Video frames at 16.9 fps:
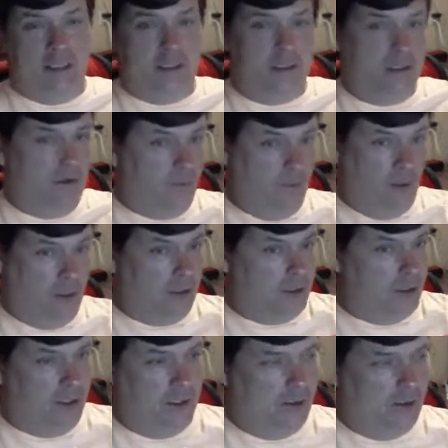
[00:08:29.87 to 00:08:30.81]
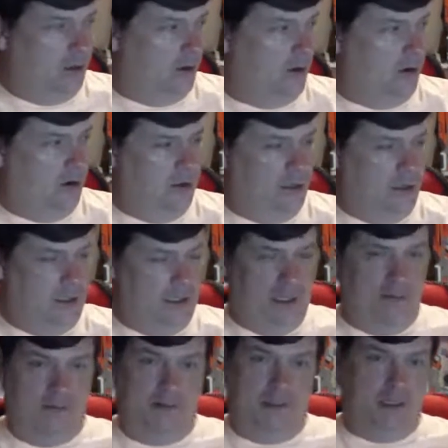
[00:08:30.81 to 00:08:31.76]
still works on the car,
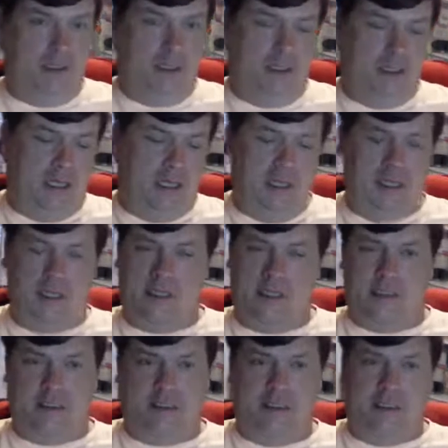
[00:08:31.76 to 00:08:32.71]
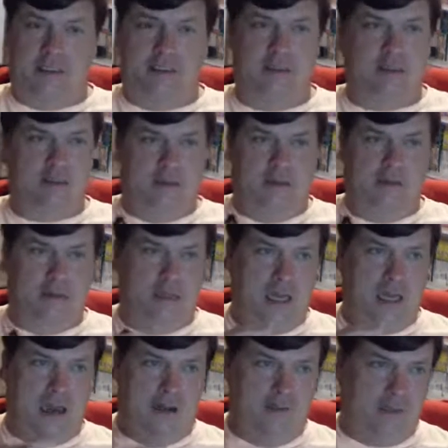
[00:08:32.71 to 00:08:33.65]
even the heated seats.
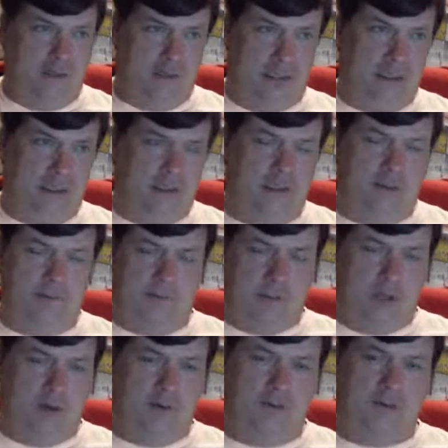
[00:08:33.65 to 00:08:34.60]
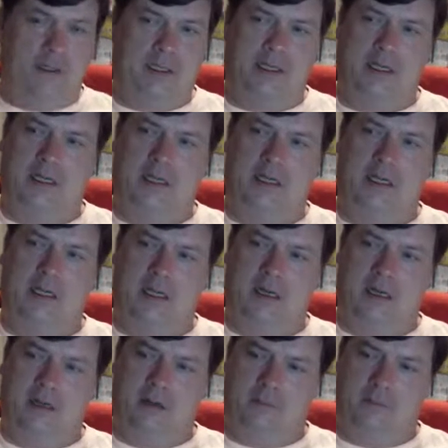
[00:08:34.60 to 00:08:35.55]
Everything is perfect in it.
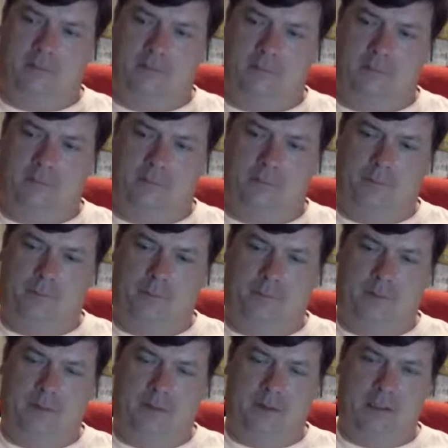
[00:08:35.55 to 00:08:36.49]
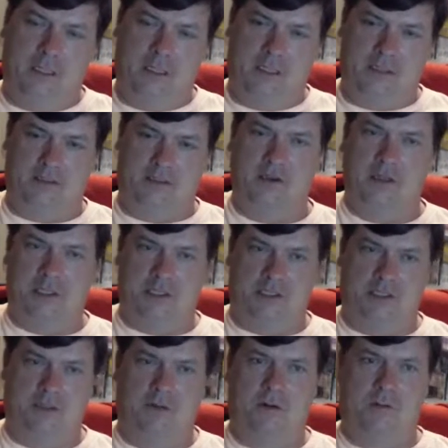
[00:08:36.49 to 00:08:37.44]
It's
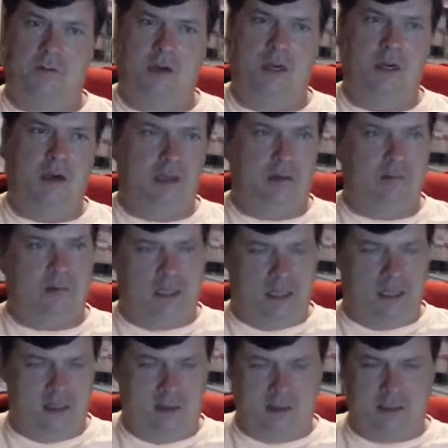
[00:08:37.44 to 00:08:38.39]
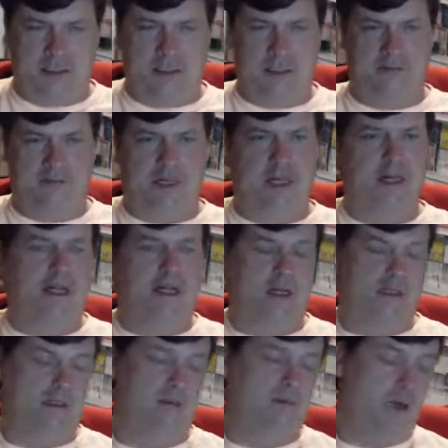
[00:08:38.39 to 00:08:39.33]
showing wear.
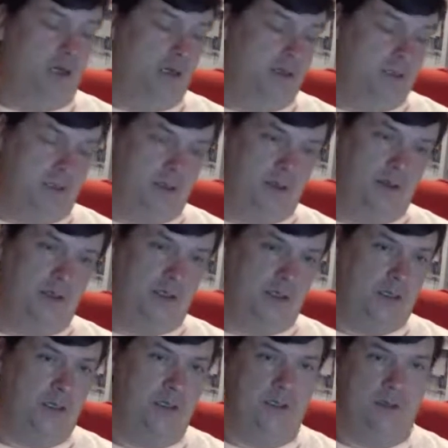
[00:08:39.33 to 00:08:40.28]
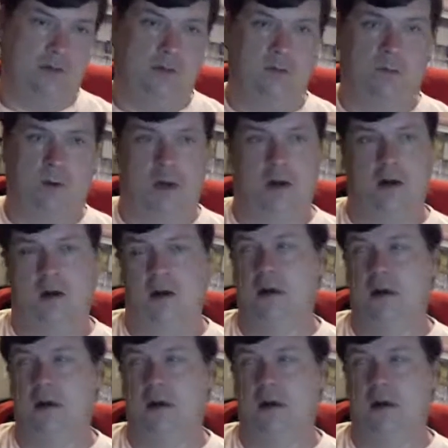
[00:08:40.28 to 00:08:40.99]
178,000 miles. It's going to start showing wear.